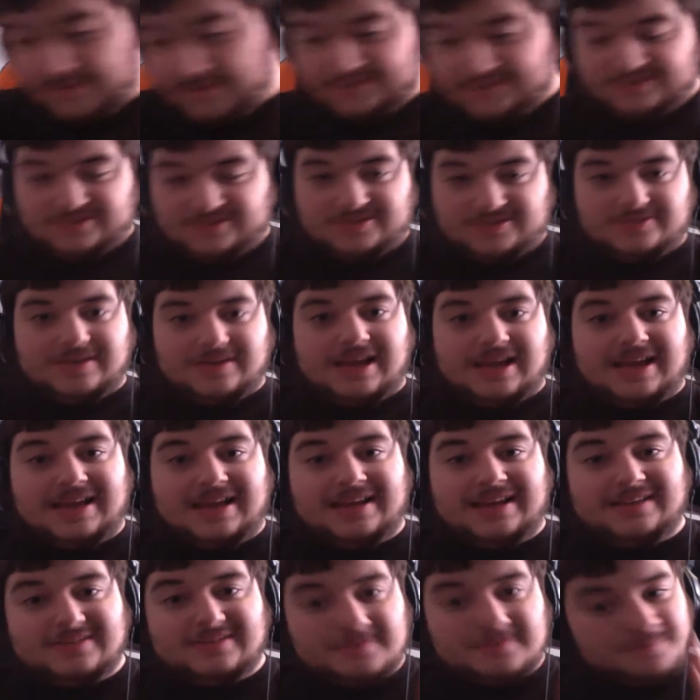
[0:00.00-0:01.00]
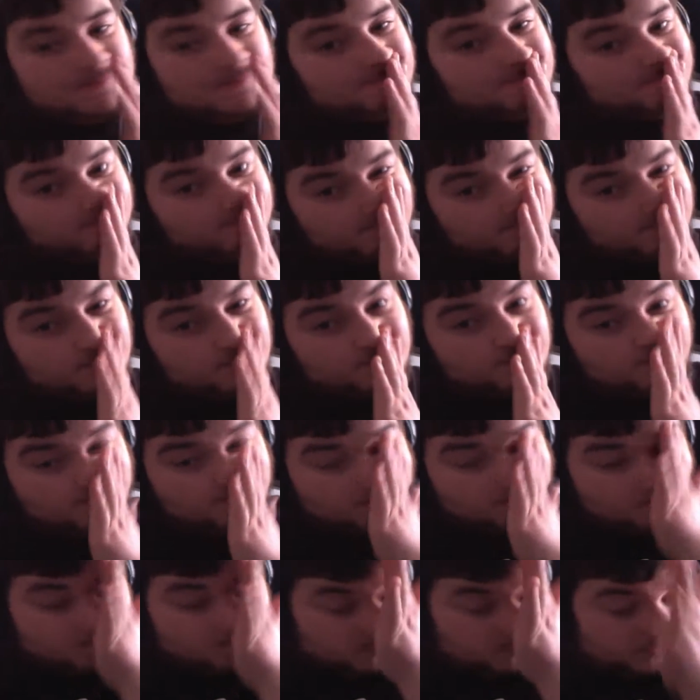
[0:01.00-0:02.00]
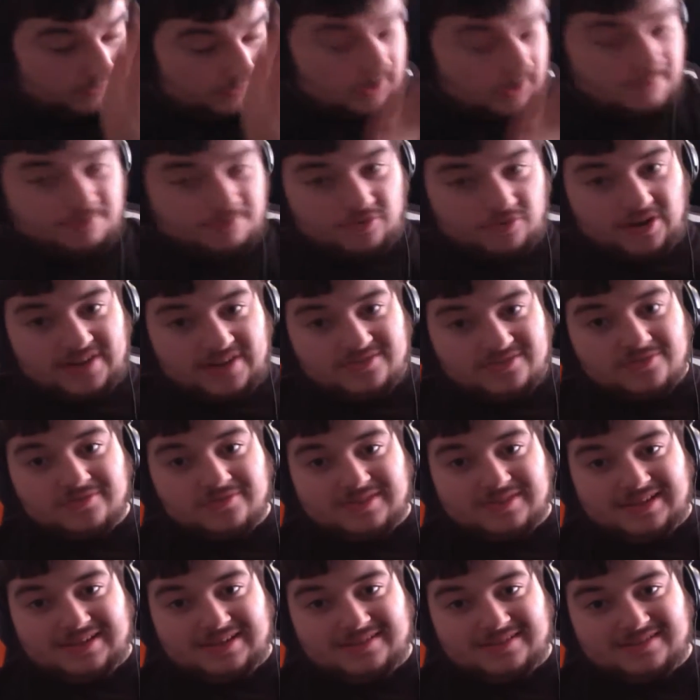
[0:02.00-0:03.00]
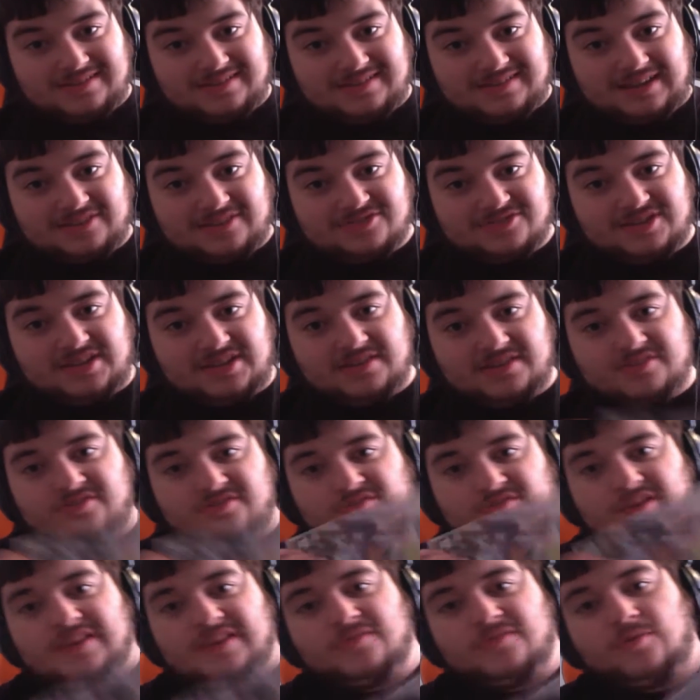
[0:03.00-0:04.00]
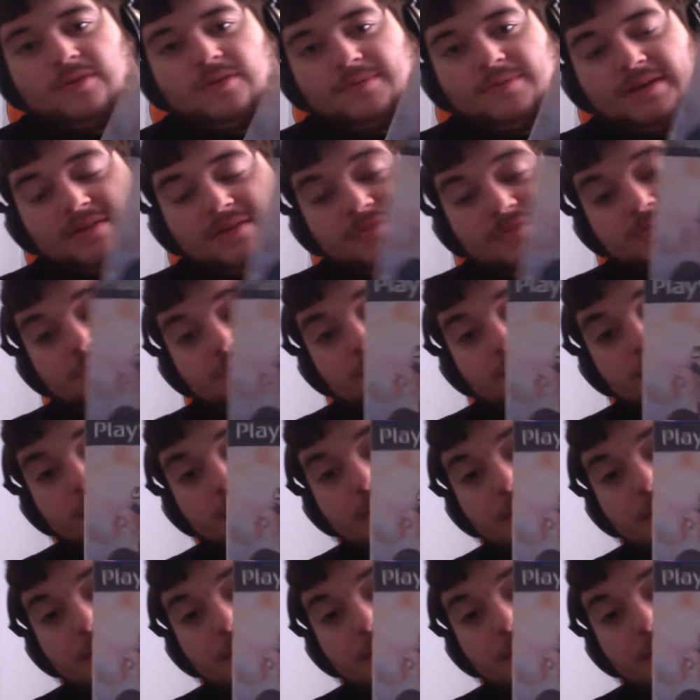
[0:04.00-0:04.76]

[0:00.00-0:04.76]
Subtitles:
to, and the price on this is actually incorrect, what I paid for it.